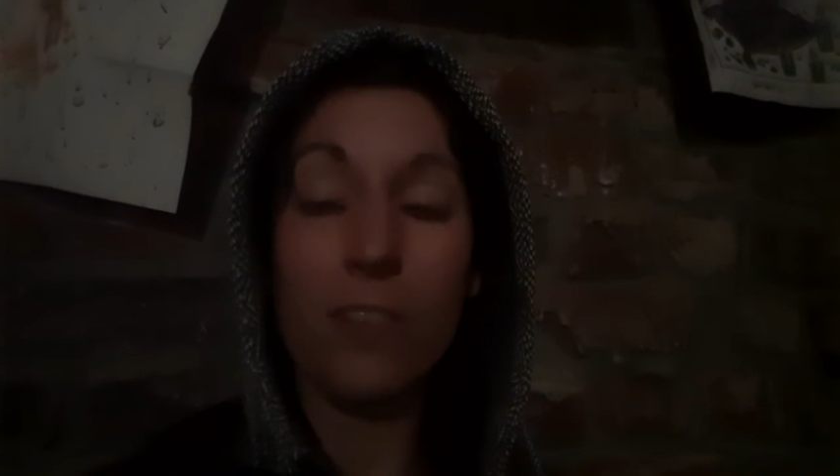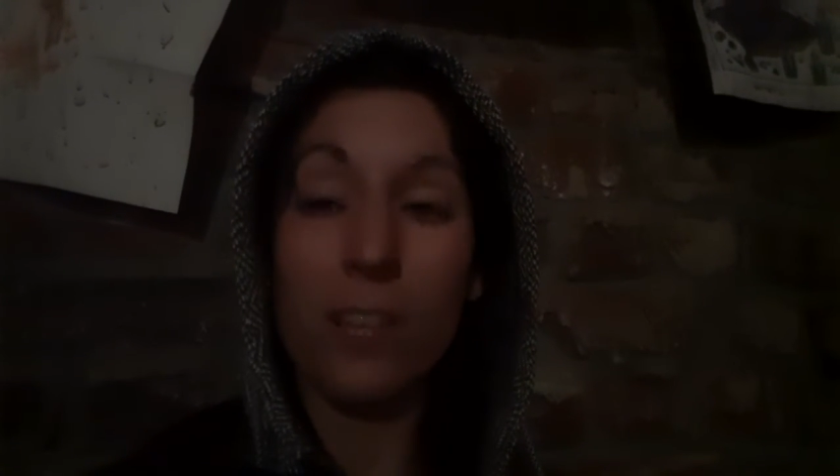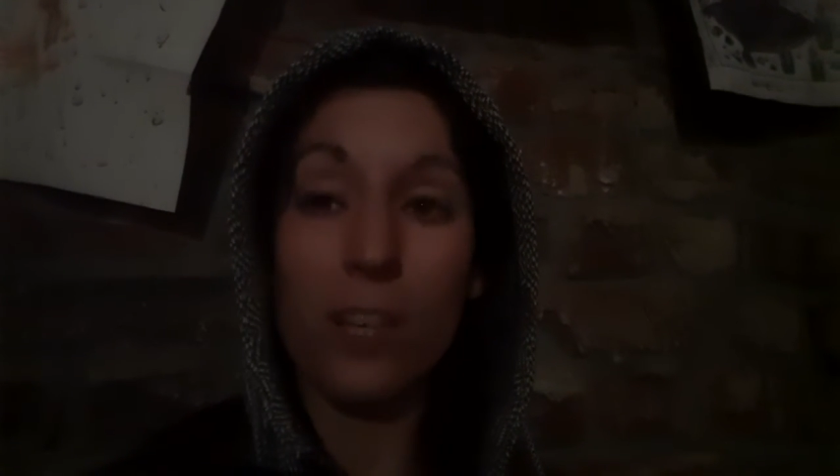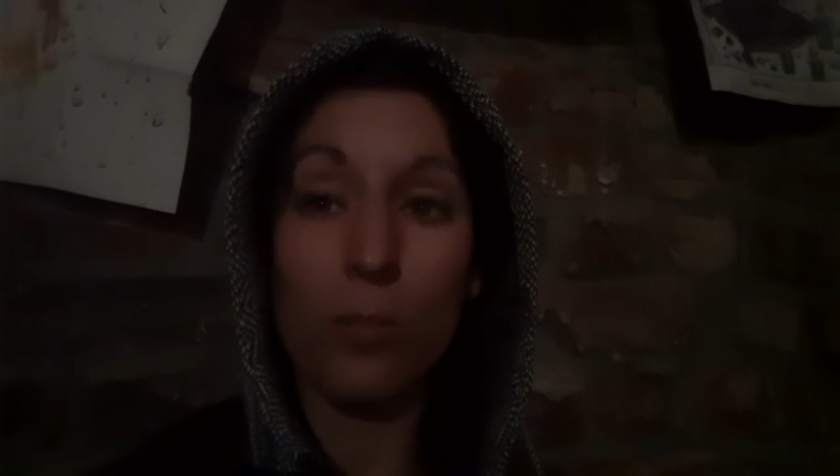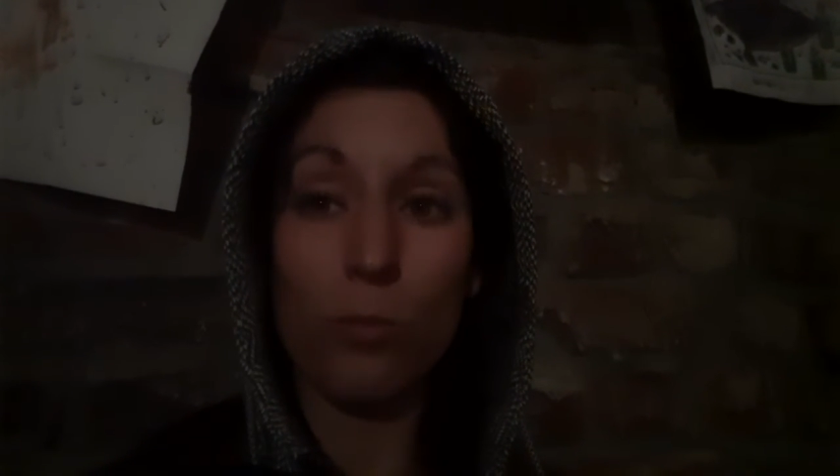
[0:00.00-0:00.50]
that
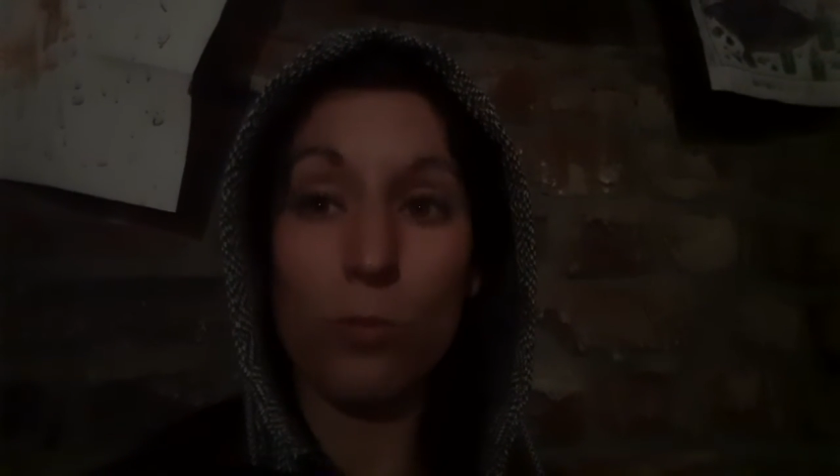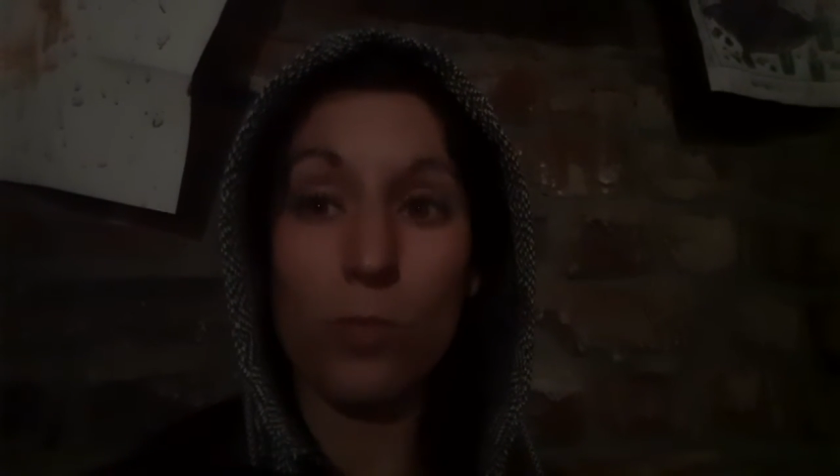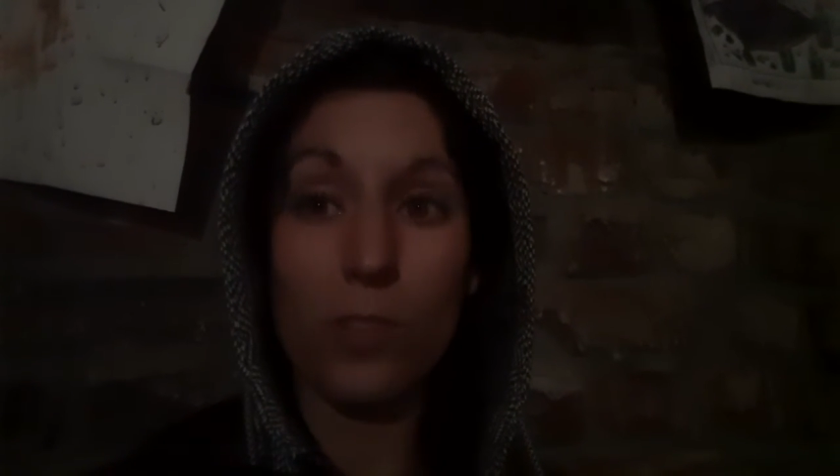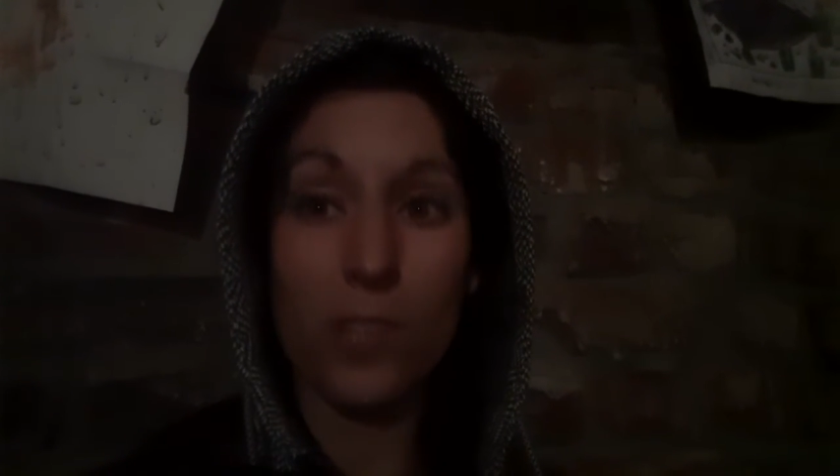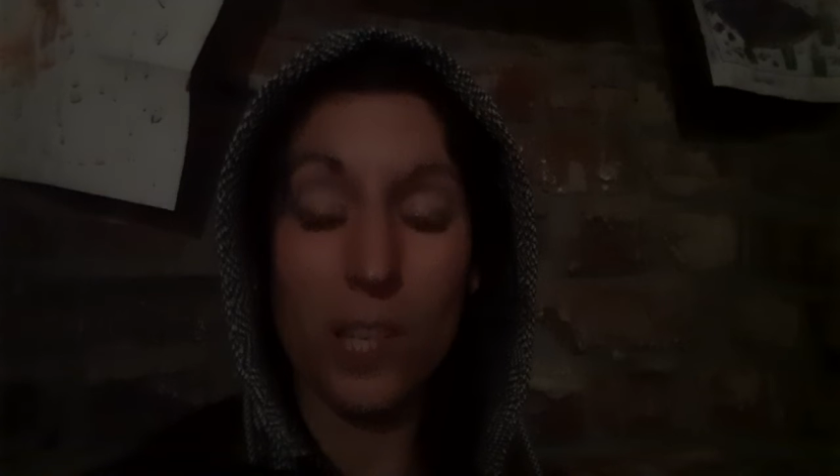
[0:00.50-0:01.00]
I do
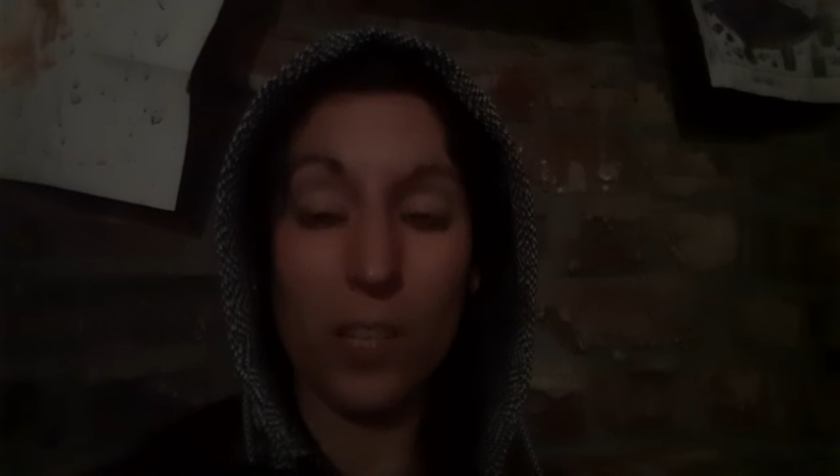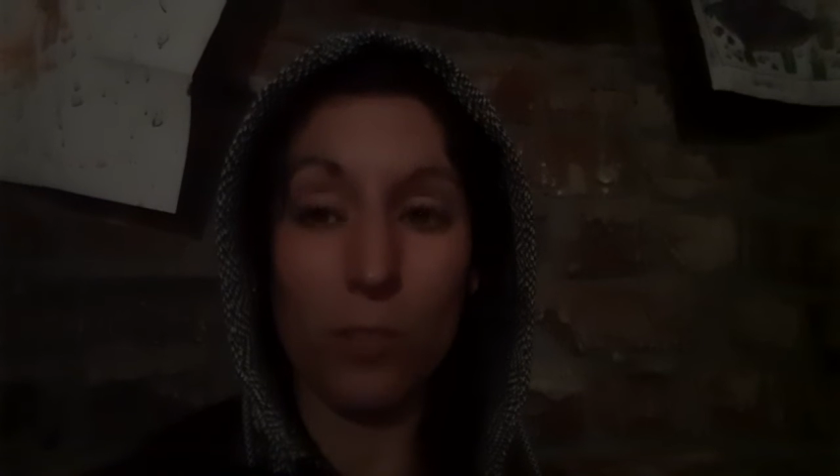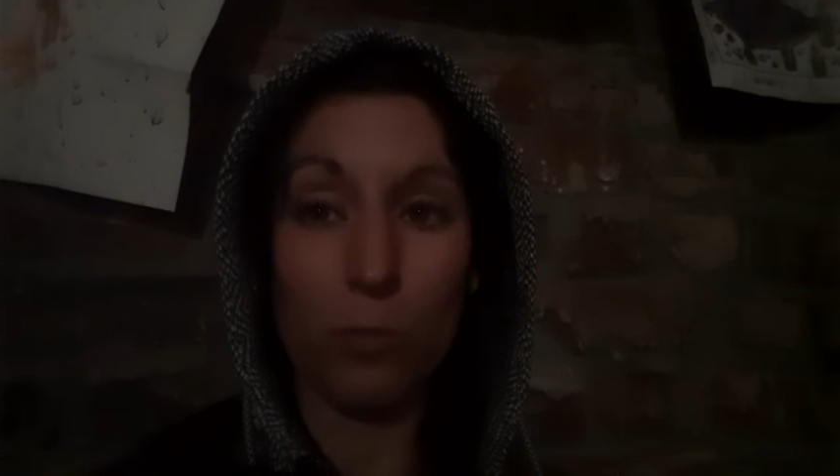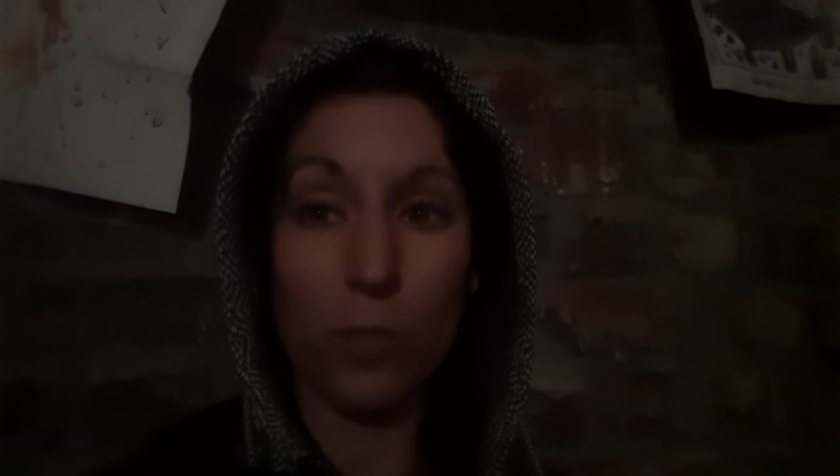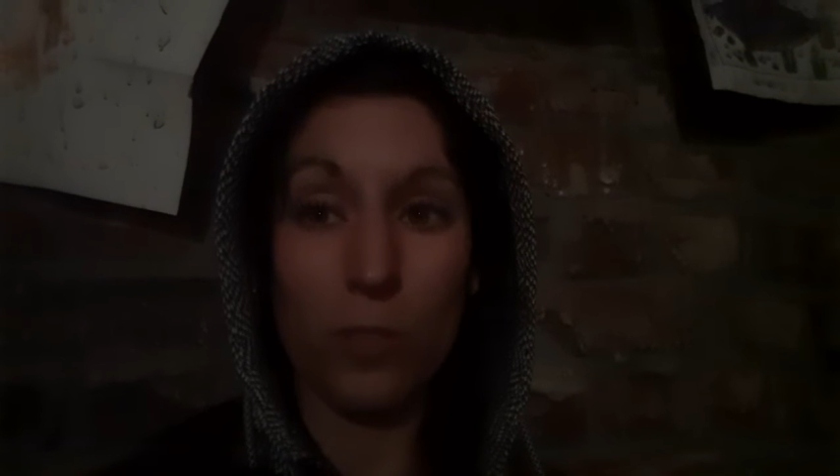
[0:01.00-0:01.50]
a second
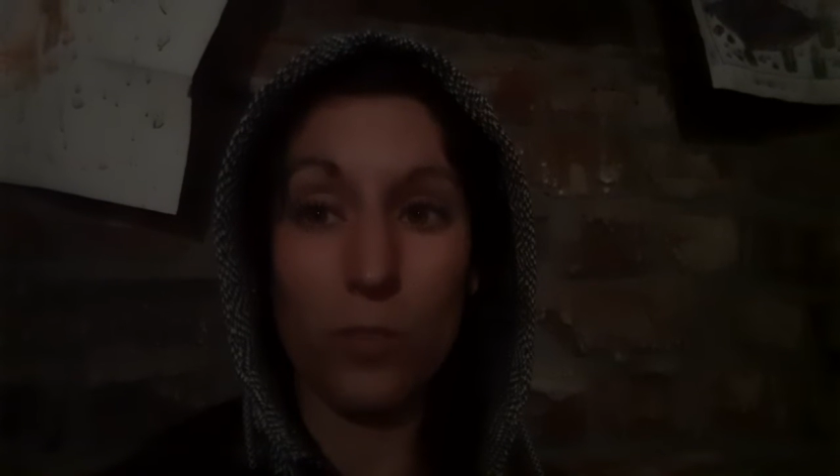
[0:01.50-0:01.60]
one.